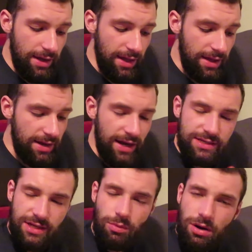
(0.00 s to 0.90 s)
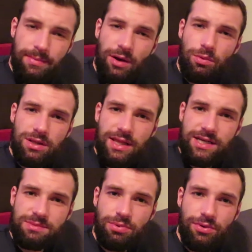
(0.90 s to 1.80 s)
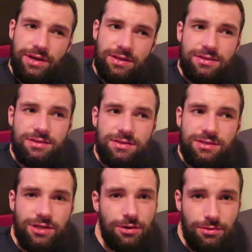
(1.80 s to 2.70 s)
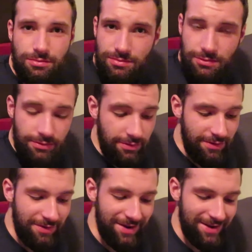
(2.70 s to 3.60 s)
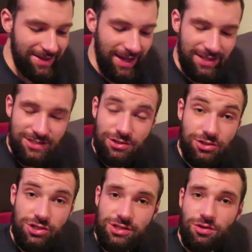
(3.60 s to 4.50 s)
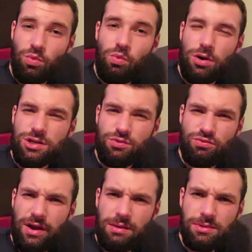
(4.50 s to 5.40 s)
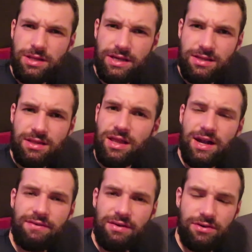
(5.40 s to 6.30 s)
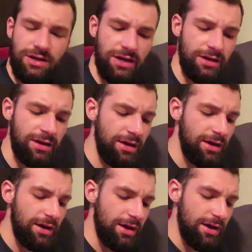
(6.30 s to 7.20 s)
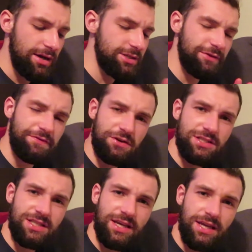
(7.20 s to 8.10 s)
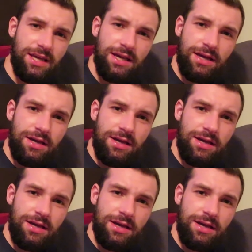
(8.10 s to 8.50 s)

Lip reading: And I did want to make one last point. So, God, this is just the worst rambling that I've ever done. So first thing,